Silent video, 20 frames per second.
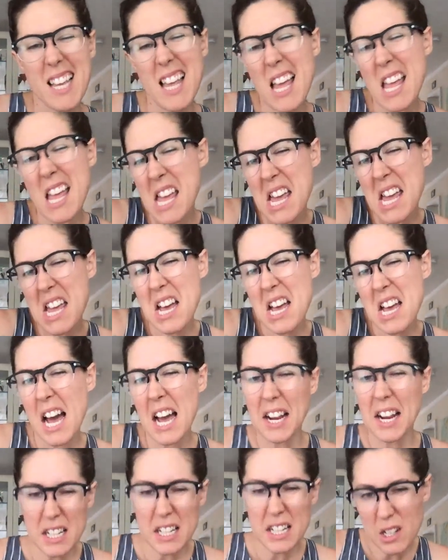eh, I
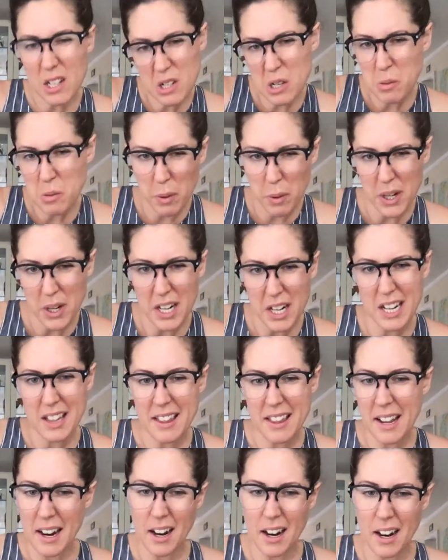guess I'll just put it in
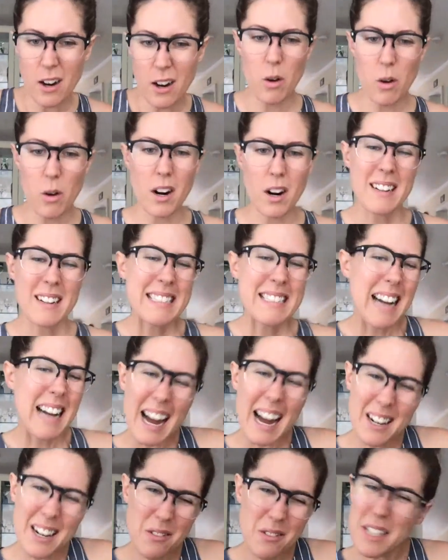there or
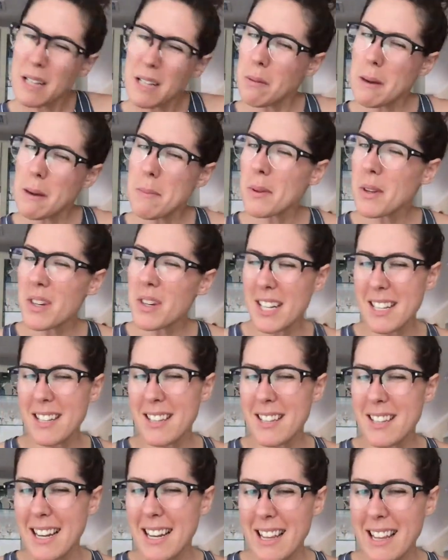I don't think people are going to
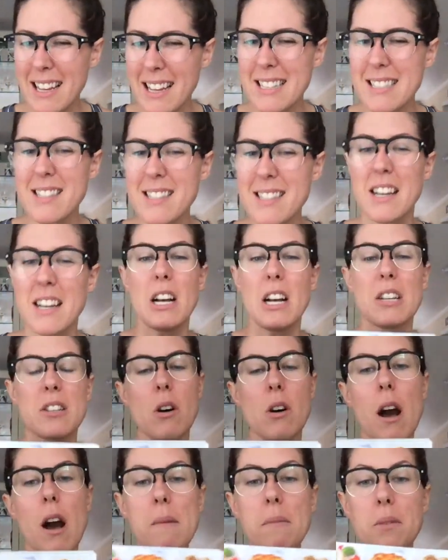like this.
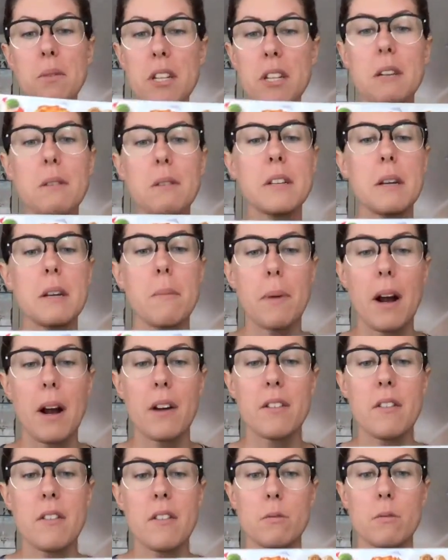So I'm really, really
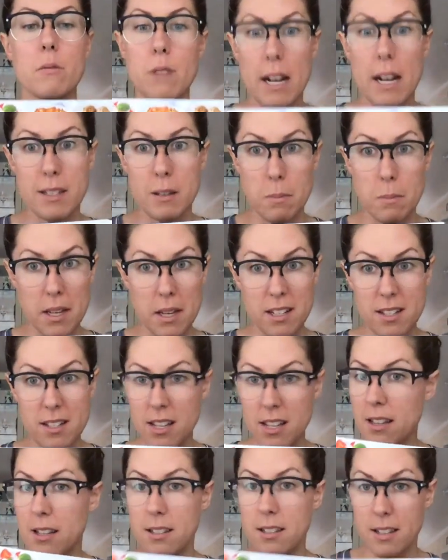proud of the recipes
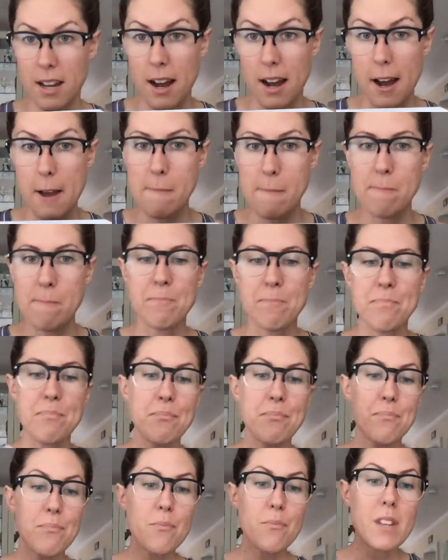in this guy.
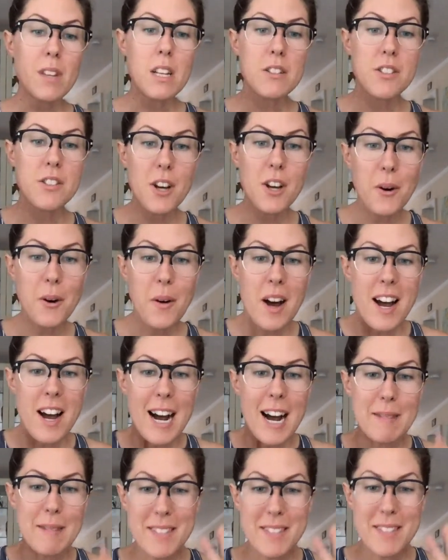So
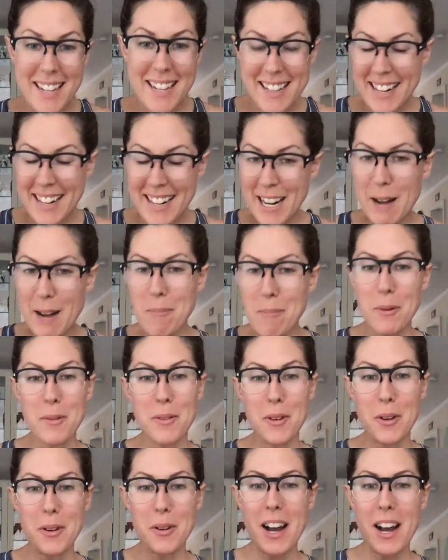I'm seeing that a couple of
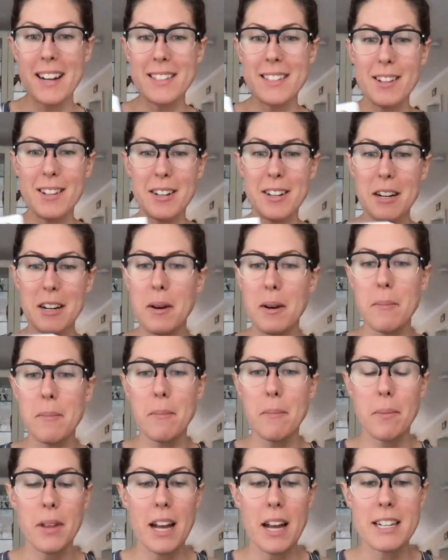you guys are going
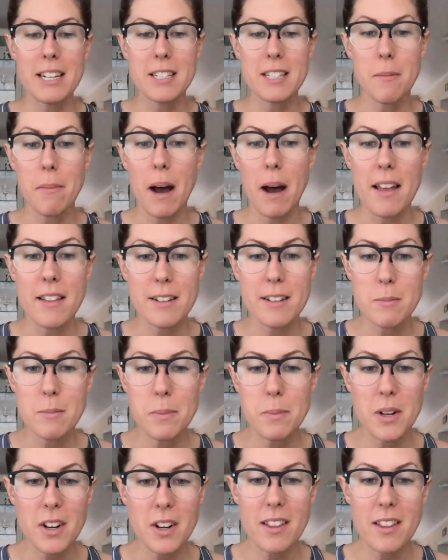to planning to buy this book.